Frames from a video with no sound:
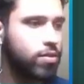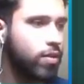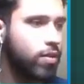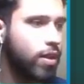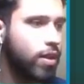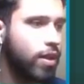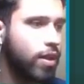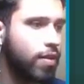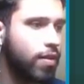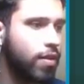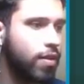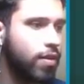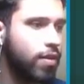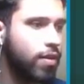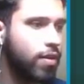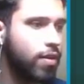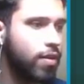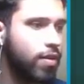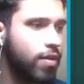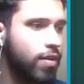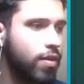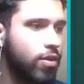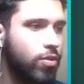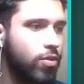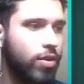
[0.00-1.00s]
Okay, I
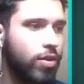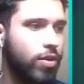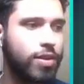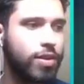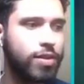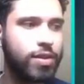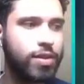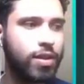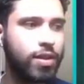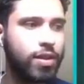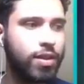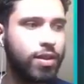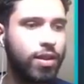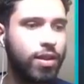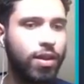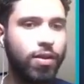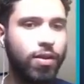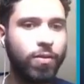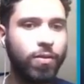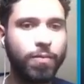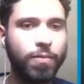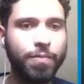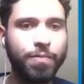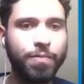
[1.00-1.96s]
think you can see it now.